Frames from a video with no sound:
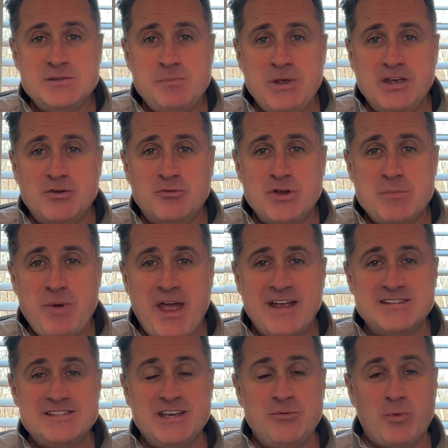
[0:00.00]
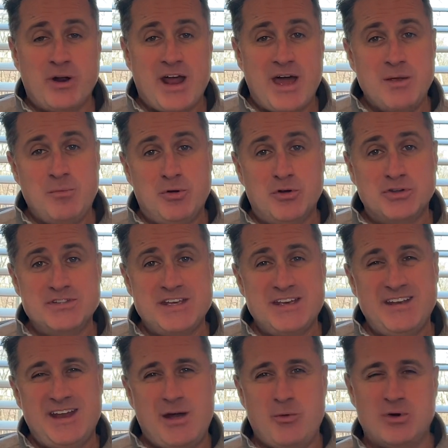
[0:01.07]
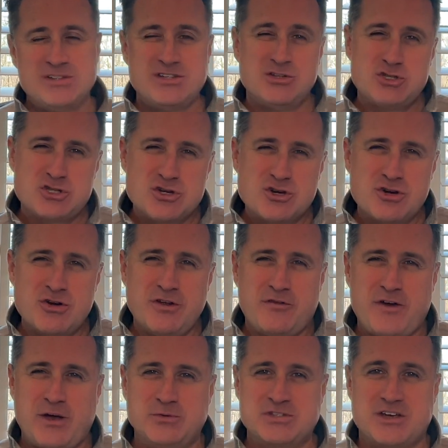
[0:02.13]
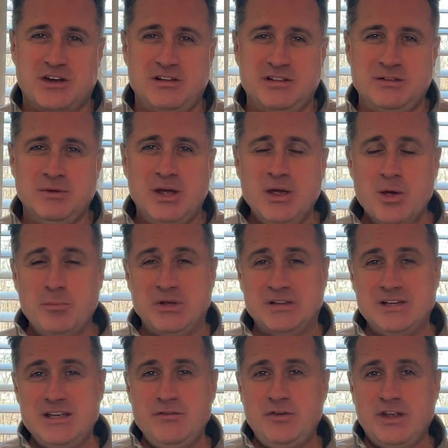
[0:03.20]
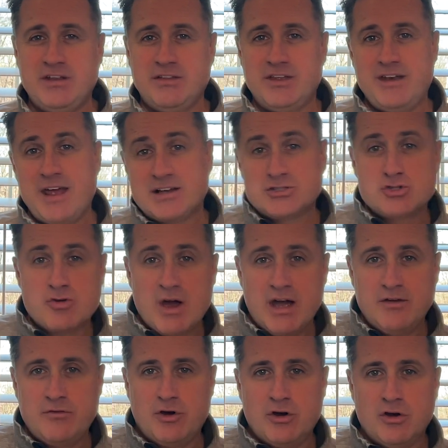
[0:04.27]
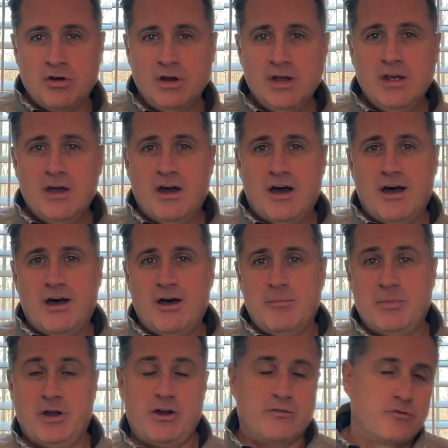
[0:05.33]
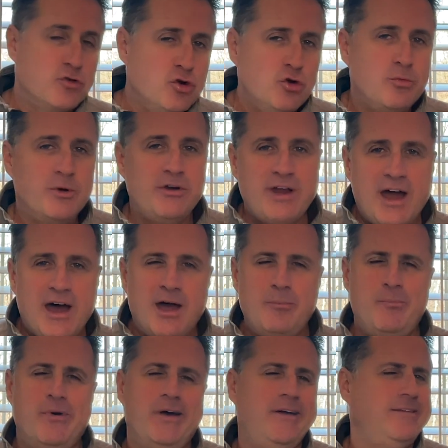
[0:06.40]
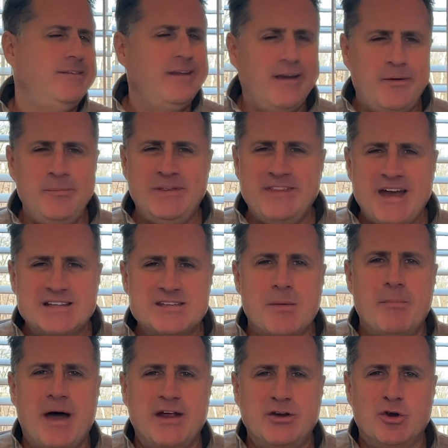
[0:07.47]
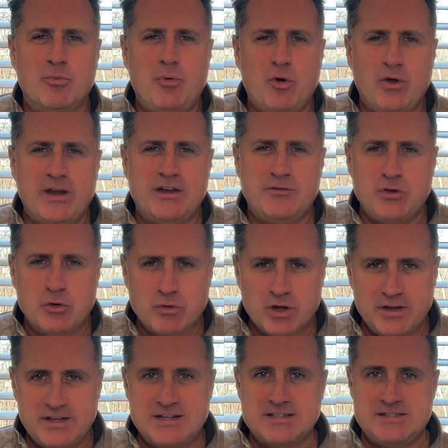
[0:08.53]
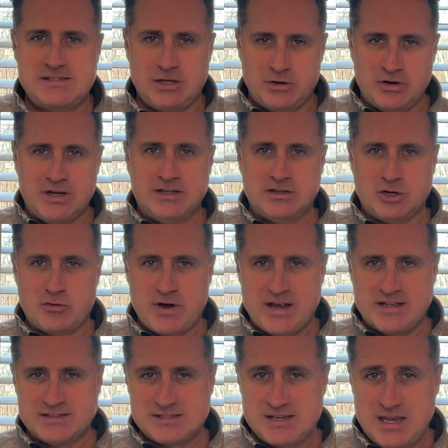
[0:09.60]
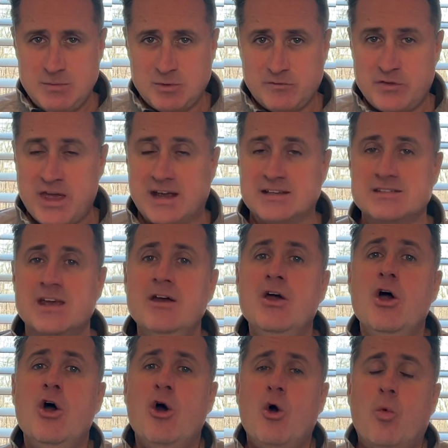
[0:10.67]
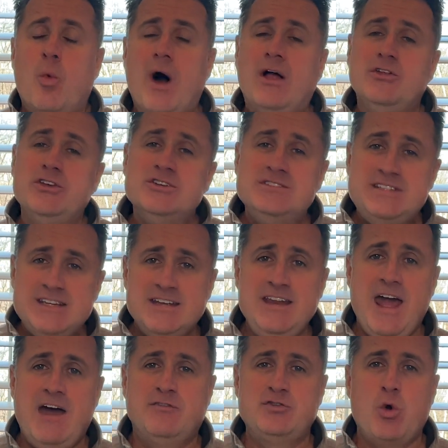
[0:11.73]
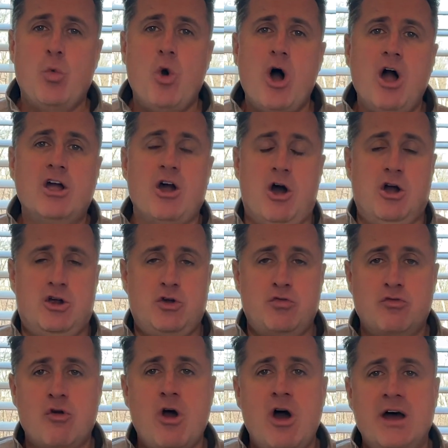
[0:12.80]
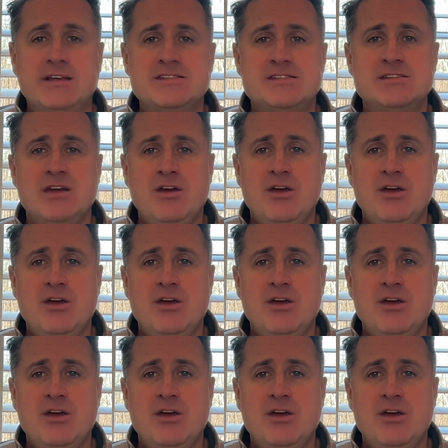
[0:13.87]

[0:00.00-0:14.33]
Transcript: being repainted. When I pulled in, I wasn't sure if I was going to be leaving the next driver enough room or not, but I mean, that's a minor point if you really consider it in the grand scheme of things. While you did have to walk across